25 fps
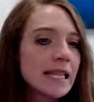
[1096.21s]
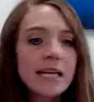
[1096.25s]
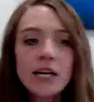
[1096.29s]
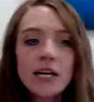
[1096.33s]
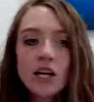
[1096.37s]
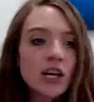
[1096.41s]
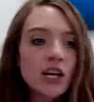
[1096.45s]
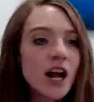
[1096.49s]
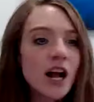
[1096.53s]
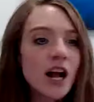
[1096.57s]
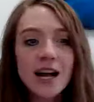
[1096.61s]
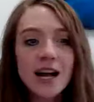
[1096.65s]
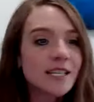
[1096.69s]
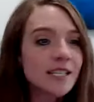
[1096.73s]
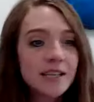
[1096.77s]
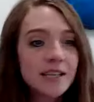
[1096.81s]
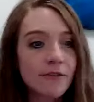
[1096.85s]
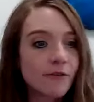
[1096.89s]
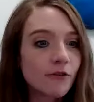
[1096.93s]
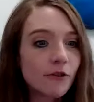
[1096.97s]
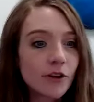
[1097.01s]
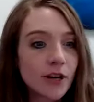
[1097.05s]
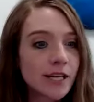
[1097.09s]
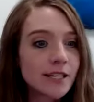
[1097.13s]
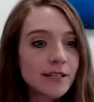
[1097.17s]
There are not
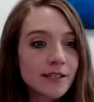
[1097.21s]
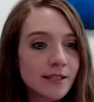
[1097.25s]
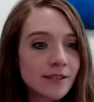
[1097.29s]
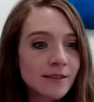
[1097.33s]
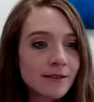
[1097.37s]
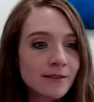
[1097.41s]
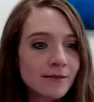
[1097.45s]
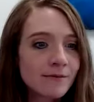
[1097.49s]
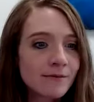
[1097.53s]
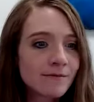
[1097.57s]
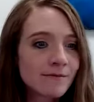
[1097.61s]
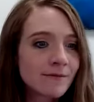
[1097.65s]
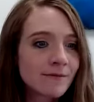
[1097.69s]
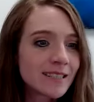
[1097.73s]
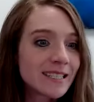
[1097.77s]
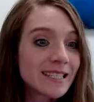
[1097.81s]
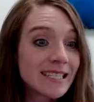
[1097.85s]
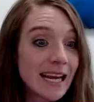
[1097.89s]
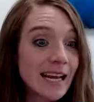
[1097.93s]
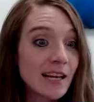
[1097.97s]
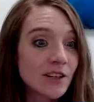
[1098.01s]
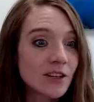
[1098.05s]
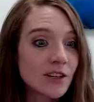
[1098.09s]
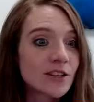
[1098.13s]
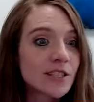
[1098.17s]
different
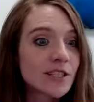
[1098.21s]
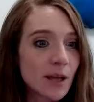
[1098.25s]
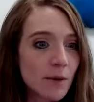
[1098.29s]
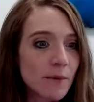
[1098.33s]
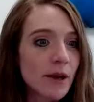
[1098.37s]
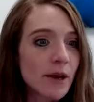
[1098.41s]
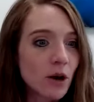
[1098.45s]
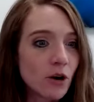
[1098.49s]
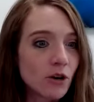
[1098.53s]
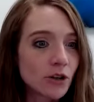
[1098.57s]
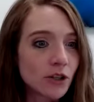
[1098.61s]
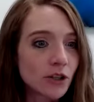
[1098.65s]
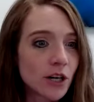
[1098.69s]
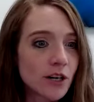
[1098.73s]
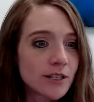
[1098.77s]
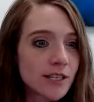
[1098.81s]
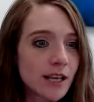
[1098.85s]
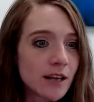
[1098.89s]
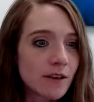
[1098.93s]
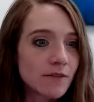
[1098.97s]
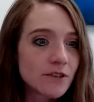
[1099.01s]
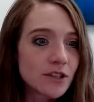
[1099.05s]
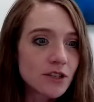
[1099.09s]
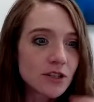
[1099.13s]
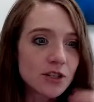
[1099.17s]
standards that we hold
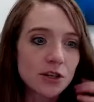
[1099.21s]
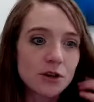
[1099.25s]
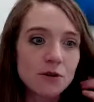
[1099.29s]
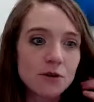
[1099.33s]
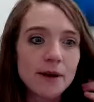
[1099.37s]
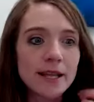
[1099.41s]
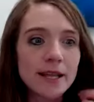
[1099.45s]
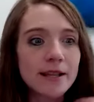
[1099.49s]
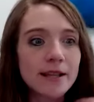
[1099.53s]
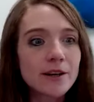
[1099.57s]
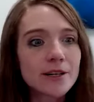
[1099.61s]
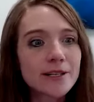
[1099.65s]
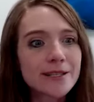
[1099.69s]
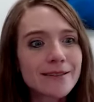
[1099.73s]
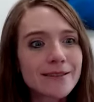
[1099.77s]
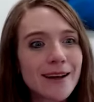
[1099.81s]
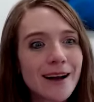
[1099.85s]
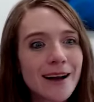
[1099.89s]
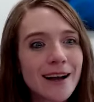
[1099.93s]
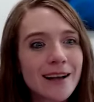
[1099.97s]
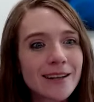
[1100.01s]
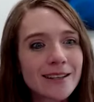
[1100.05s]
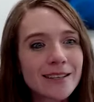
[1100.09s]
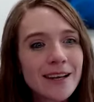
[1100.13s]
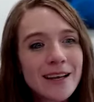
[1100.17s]
ourselves to, and there is
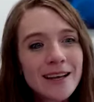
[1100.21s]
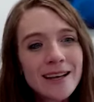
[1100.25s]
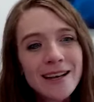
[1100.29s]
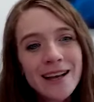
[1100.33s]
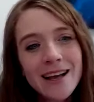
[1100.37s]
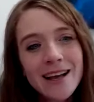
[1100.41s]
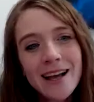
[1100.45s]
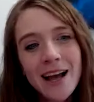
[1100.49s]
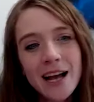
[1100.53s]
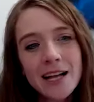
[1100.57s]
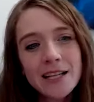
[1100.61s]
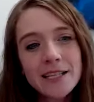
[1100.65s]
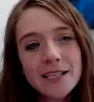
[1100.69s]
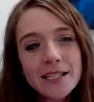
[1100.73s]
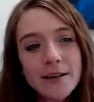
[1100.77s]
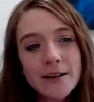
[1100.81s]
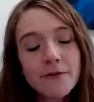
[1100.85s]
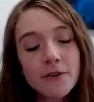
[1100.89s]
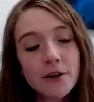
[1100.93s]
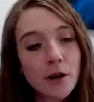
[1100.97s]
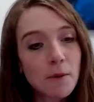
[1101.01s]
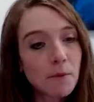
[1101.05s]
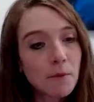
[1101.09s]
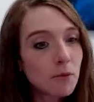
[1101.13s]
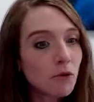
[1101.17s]
not a
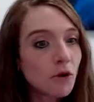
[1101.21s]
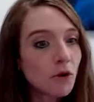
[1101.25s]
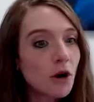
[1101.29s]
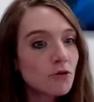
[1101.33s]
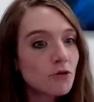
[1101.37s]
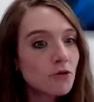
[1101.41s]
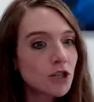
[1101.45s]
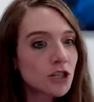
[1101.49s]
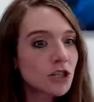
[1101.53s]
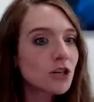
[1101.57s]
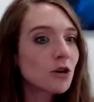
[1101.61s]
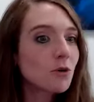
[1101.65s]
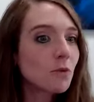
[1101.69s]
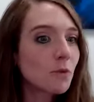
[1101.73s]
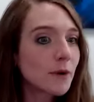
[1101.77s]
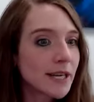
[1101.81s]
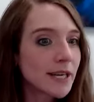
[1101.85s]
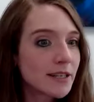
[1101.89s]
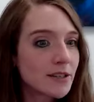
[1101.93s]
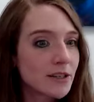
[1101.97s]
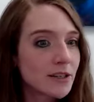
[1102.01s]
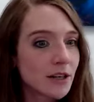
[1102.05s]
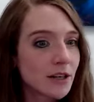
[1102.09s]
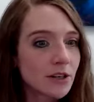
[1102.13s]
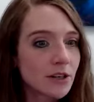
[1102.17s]
different approach to
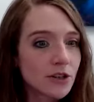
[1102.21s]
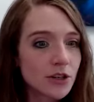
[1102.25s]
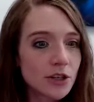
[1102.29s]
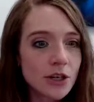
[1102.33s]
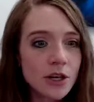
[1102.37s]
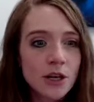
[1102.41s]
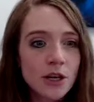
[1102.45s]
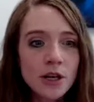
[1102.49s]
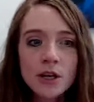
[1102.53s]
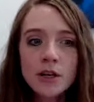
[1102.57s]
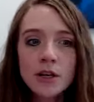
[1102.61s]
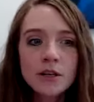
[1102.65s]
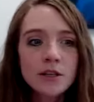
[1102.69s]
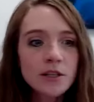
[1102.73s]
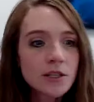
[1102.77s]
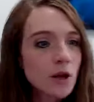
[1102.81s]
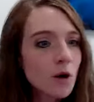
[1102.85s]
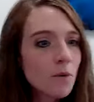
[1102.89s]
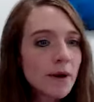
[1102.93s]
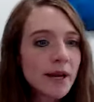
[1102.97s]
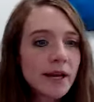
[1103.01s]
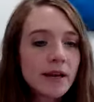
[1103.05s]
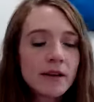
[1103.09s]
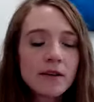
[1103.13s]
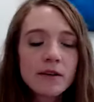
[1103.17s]
research.
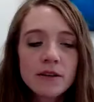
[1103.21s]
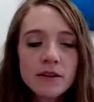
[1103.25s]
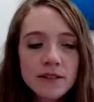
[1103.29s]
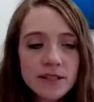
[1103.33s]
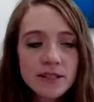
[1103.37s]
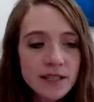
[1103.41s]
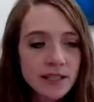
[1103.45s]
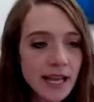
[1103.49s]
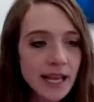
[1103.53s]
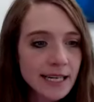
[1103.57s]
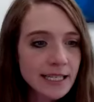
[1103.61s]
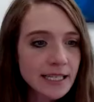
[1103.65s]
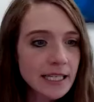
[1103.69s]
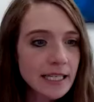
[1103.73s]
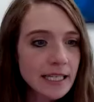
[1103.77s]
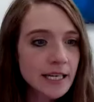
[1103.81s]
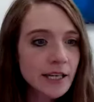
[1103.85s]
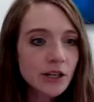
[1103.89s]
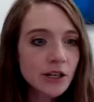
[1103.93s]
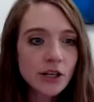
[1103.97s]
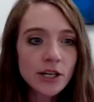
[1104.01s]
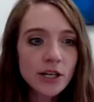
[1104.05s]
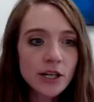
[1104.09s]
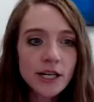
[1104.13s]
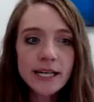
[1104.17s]
So we selected
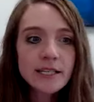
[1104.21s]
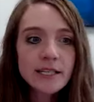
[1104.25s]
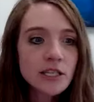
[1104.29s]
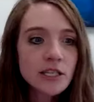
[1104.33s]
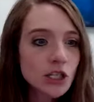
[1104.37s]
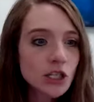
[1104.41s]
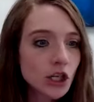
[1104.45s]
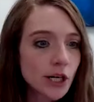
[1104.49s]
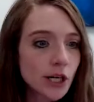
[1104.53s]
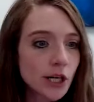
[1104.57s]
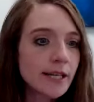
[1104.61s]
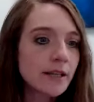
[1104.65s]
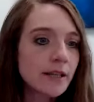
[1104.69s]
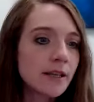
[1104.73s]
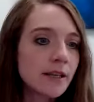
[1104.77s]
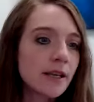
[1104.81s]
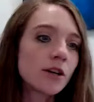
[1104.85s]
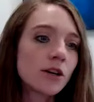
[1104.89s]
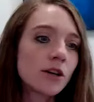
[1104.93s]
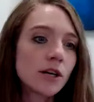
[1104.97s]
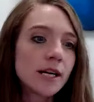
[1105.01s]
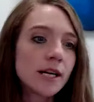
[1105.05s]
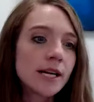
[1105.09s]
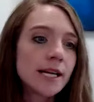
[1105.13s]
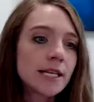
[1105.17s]
the ingredients, screened the
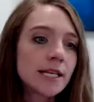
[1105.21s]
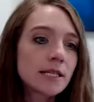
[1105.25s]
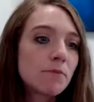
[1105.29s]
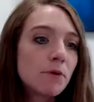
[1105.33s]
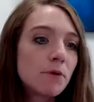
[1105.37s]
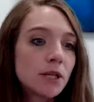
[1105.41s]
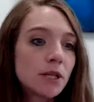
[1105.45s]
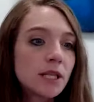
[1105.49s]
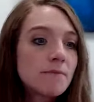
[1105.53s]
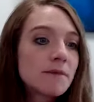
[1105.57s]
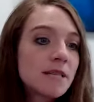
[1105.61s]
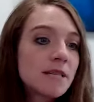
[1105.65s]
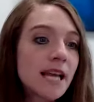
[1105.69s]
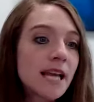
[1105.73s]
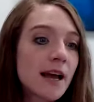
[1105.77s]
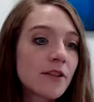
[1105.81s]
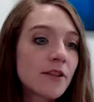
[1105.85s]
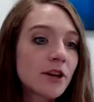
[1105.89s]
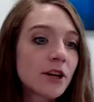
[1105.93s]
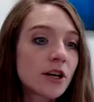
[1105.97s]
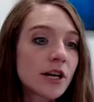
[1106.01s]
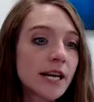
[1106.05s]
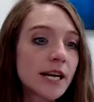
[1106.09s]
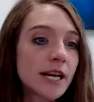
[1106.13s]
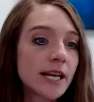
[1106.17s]
ingredients, put them
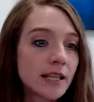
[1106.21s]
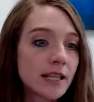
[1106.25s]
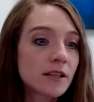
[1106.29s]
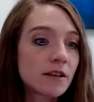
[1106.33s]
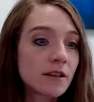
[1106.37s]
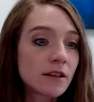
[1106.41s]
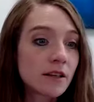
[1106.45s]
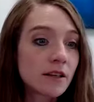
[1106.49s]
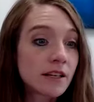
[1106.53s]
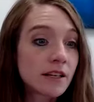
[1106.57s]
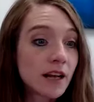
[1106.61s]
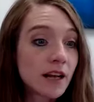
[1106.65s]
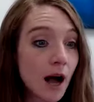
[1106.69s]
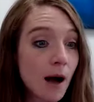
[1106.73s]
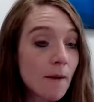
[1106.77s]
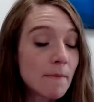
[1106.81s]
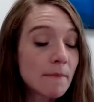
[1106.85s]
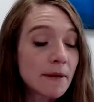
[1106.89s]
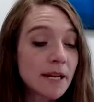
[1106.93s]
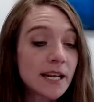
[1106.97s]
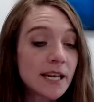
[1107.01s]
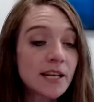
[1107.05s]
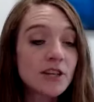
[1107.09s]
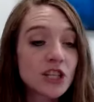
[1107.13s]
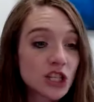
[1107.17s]
together in
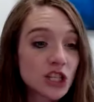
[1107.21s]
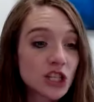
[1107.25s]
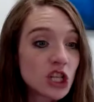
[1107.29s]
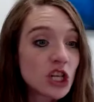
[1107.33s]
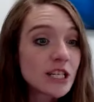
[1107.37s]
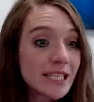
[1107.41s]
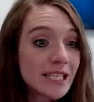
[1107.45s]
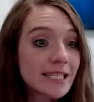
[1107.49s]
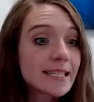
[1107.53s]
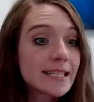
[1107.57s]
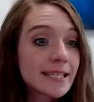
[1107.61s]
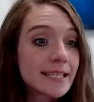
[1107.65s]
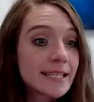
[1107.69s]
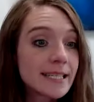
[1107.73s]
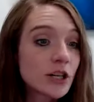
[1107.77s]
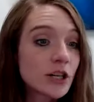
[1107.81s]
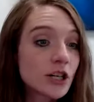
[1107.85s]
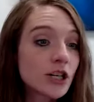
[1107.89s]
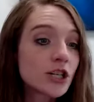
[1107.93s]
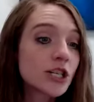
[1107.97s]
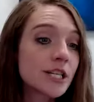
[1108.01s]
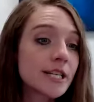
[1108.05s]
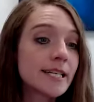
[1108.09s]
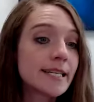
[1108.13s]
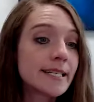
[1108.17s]
combinations, looked at
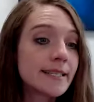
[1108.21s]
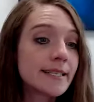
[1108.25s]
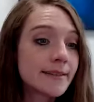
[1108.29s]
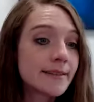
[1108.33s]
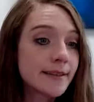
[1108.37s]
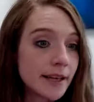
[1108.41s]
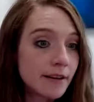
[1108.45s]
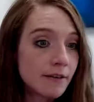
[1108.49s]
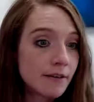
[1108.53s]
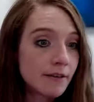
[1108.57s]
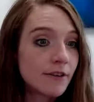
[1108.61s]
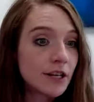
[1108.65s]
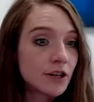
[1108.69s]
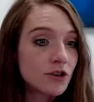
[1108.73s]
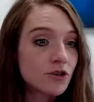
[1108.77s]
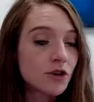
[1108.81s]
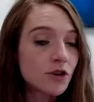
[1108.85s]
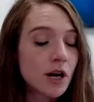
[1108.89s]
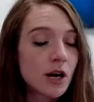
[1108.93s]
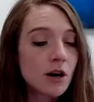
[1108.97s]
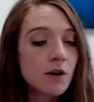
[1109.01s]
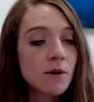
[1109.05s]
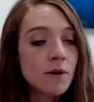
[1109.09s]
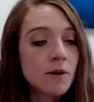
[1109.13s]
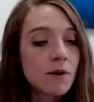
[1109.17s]
synergies in
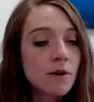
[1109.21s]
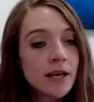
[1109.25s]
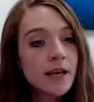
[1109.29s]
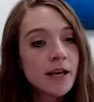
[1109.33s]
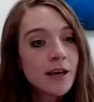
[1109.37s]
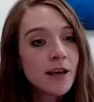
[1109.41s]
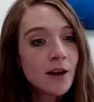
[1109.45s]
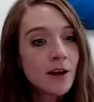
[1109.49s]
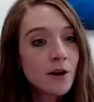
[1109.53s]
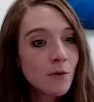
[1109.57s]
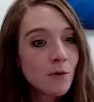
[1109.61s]
vitro.